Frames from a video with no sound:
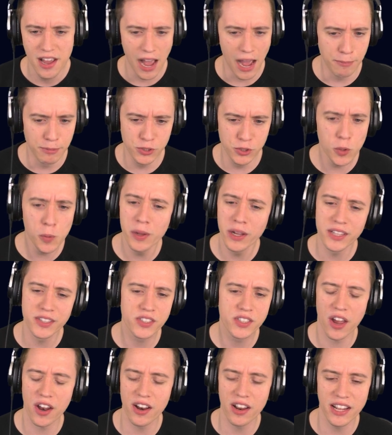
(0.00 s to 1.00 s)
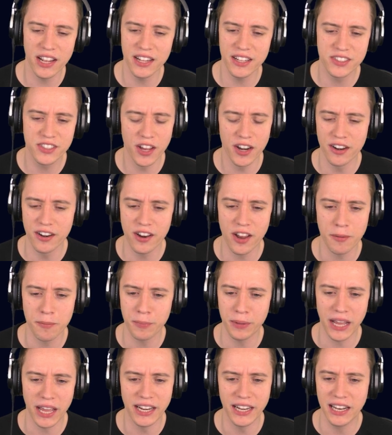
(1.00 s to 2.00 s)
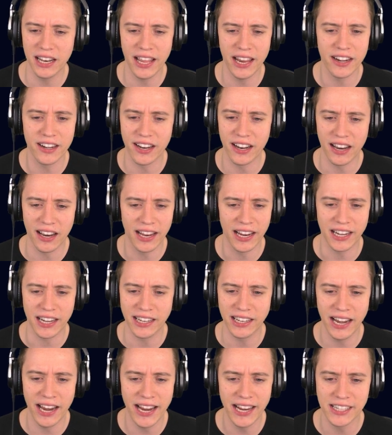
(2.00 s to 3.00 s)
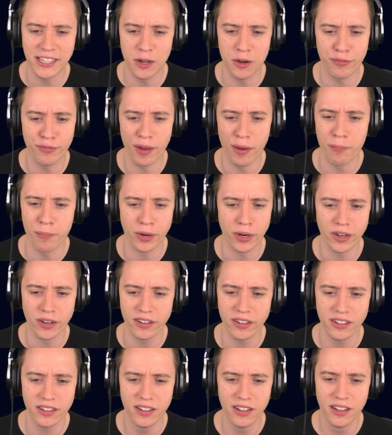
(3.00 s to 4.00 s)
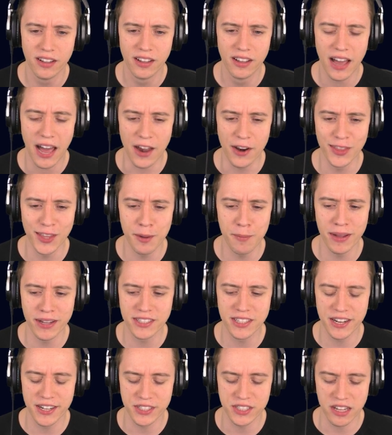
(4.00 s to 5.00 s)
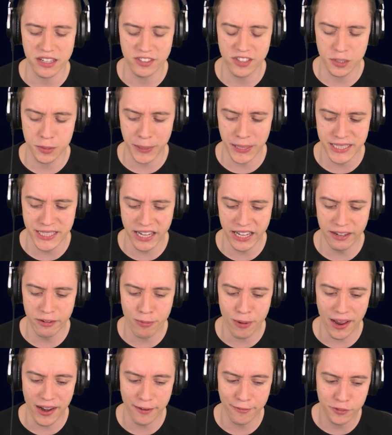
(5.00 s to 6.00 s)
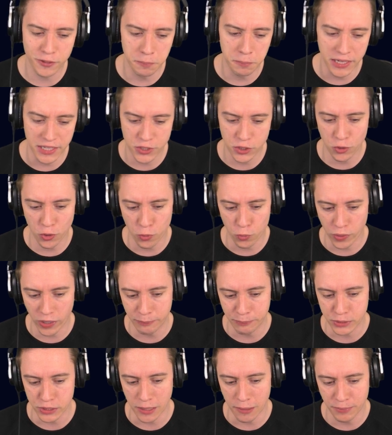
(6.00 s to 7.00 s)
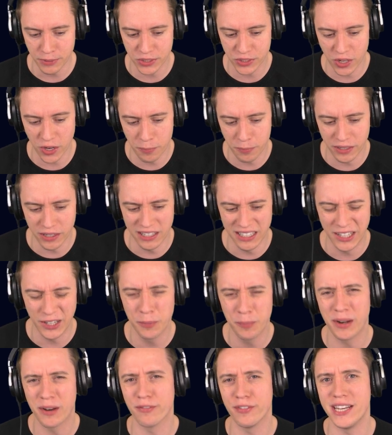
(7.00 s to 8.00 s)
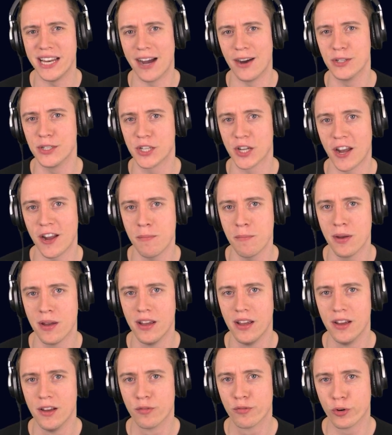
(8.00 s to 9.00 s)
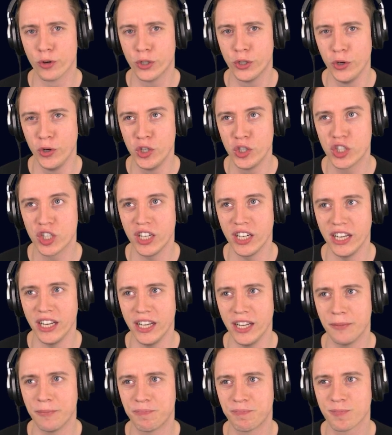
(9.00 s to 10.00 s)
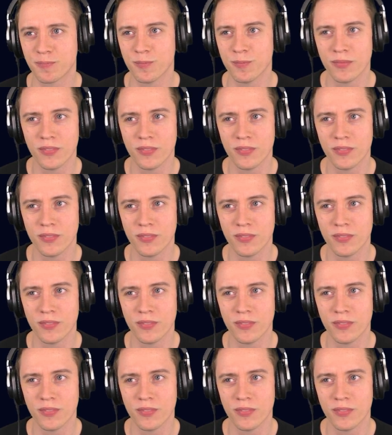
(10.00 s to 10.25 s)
I'm assuming it's gonna, it's gonna not be any later than like late November. I don't think it makes a lot of sense, because basically right after BlizzCon wraps up, there's going to be a little bit of downtime for usually,